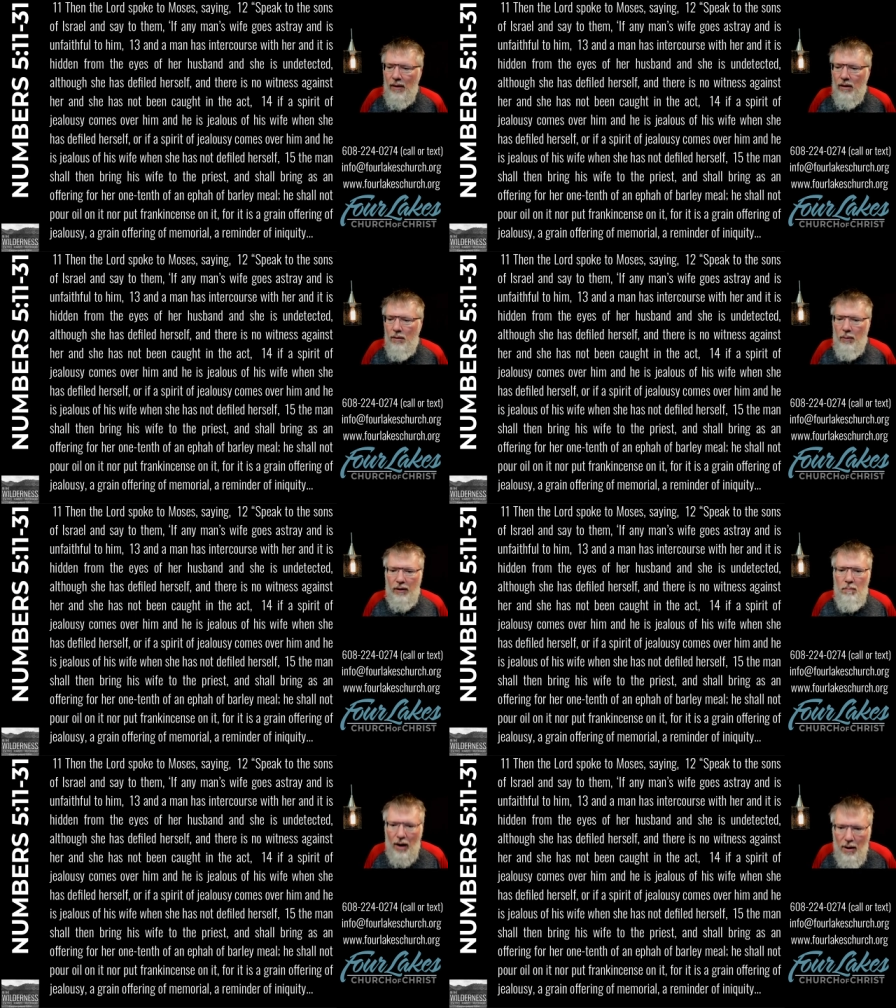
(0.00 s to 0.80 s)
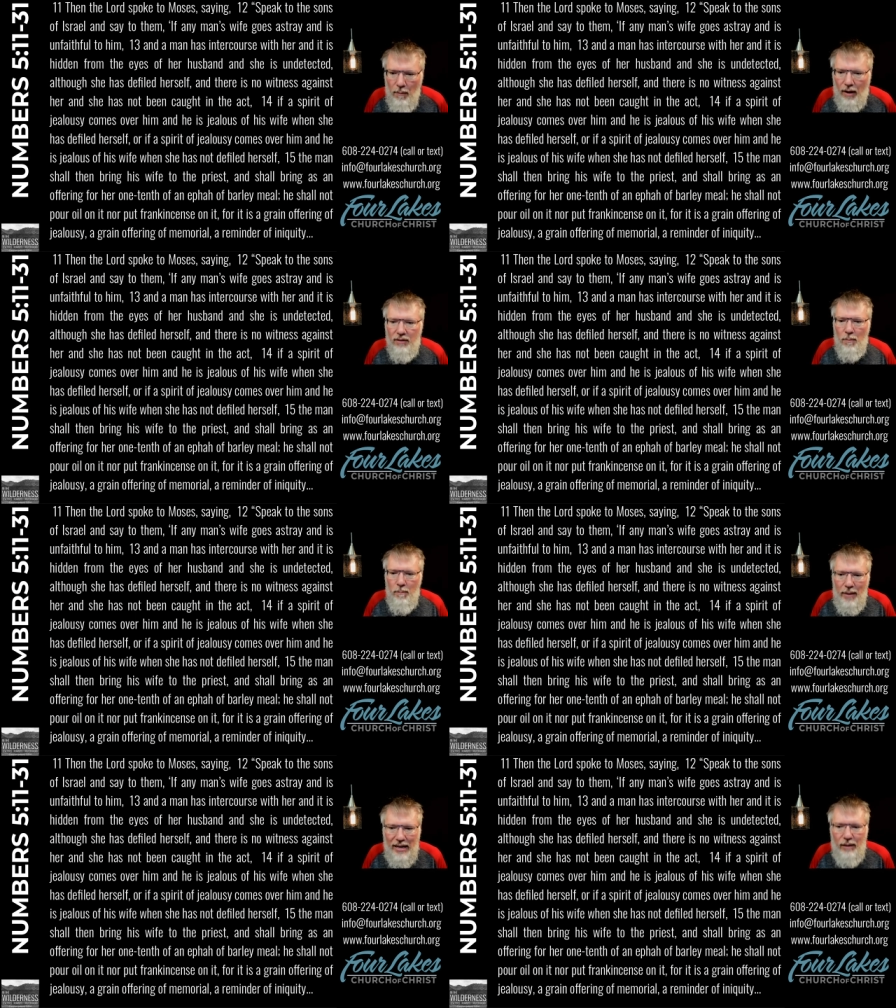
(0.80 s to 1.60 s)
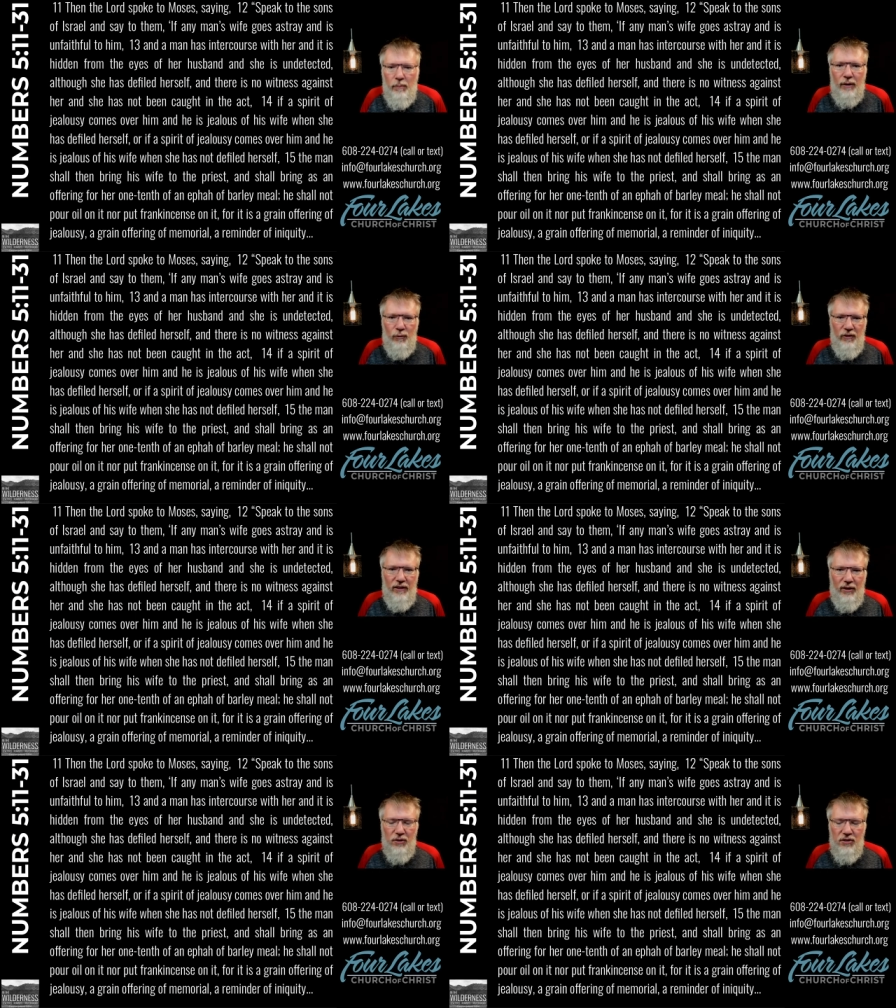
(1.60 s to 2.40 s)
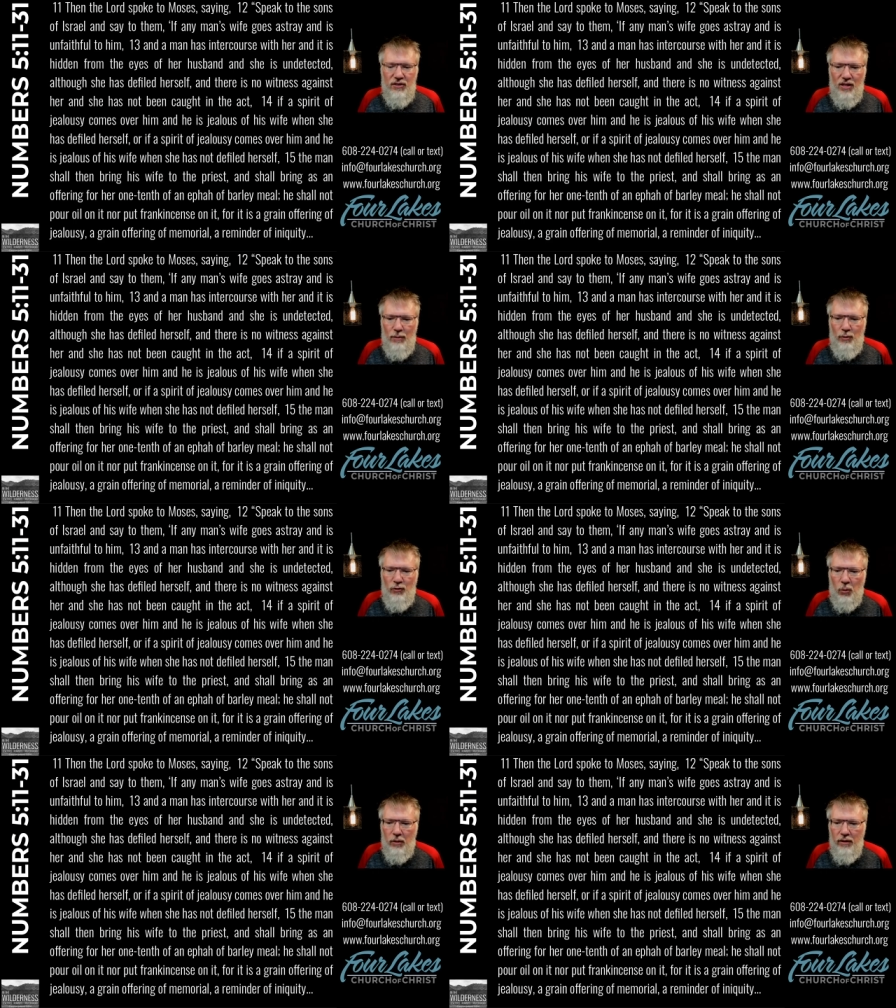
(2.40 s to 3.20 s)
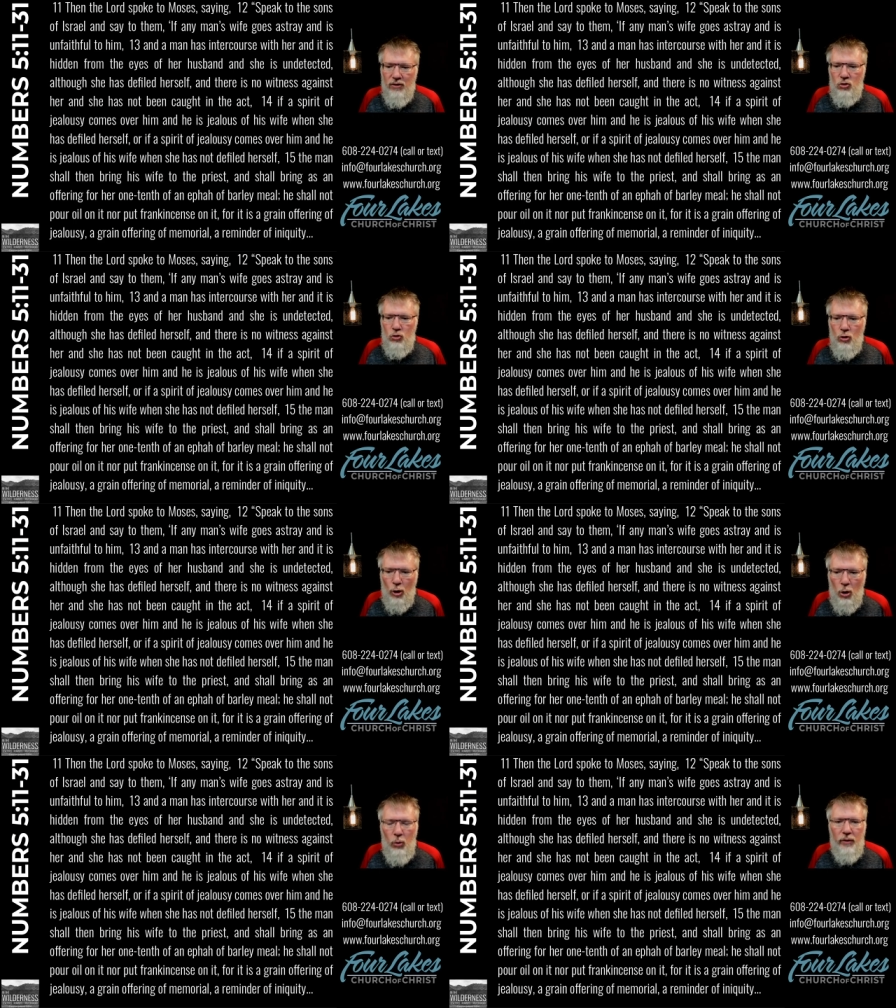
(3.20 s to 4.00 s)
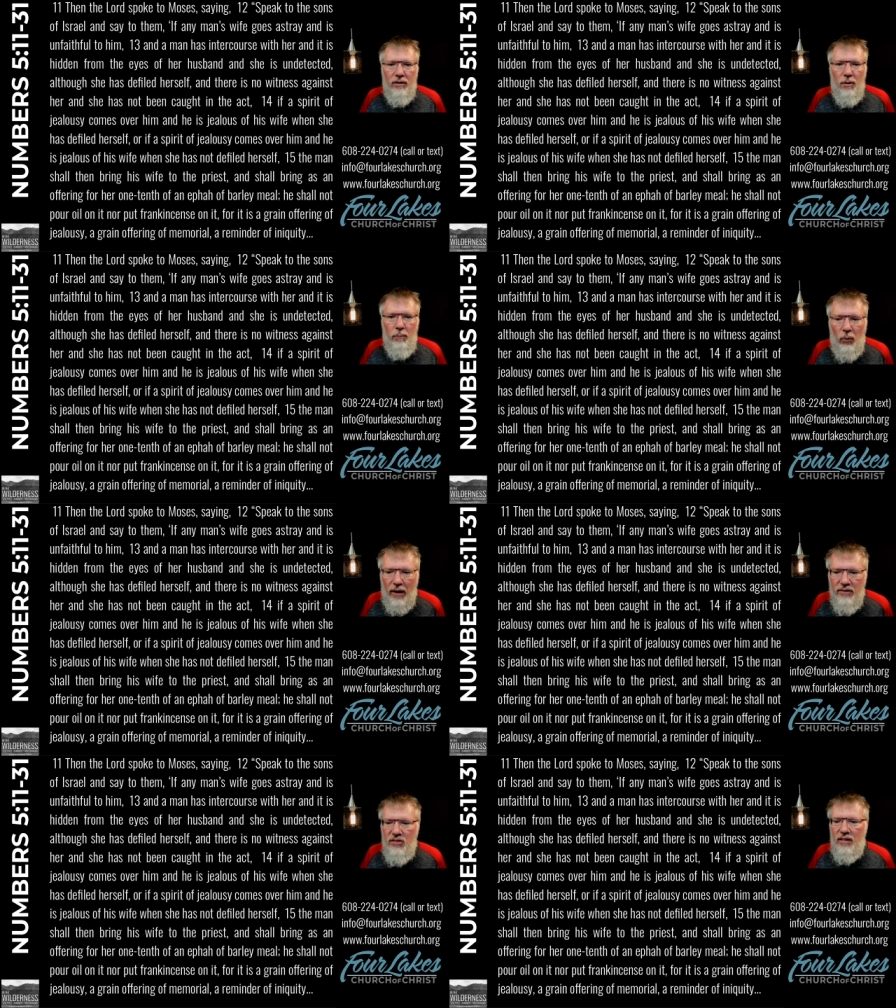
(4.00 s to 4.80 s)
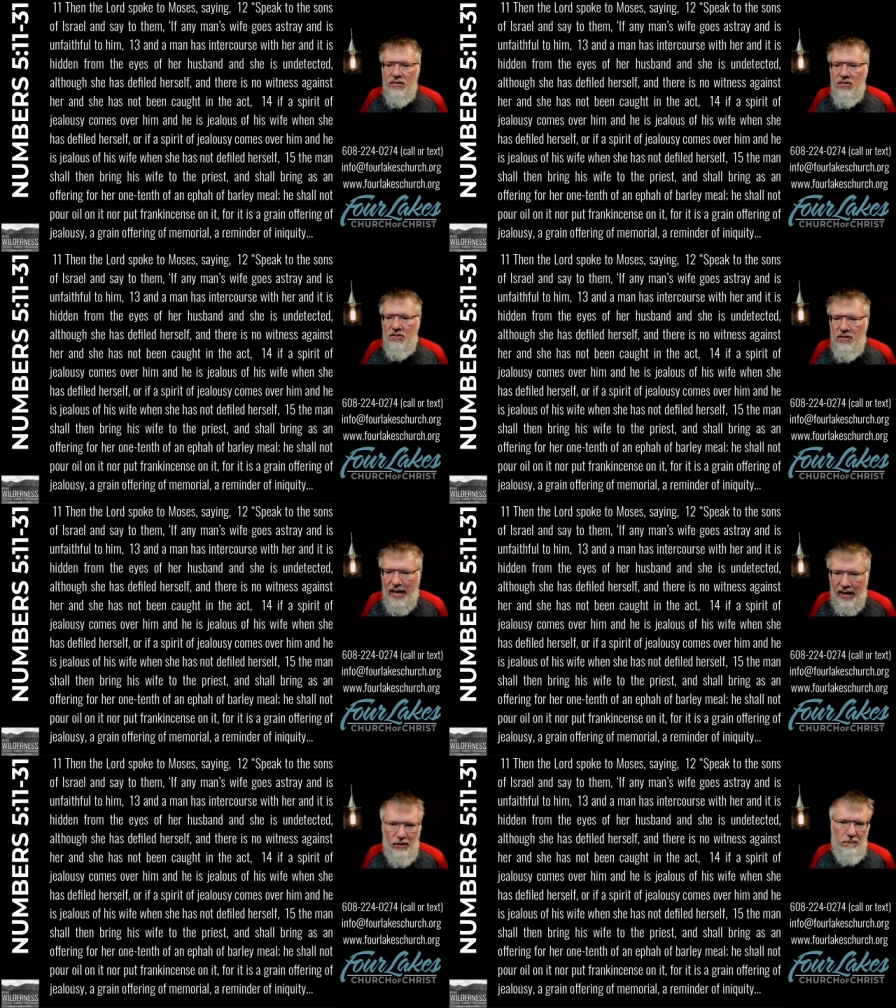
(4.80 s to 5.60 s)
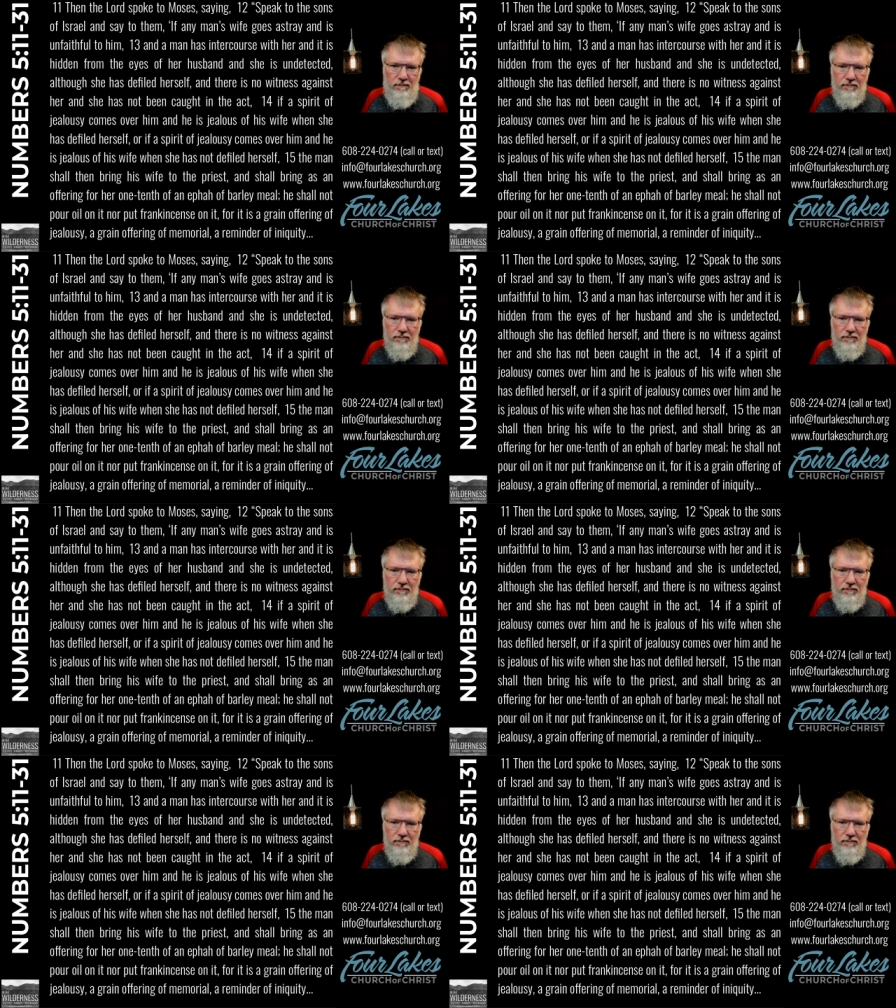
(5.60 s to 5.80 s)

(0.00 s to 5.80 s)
Uh, but in my mind, the main benefit here, as I said before, is slowing the process down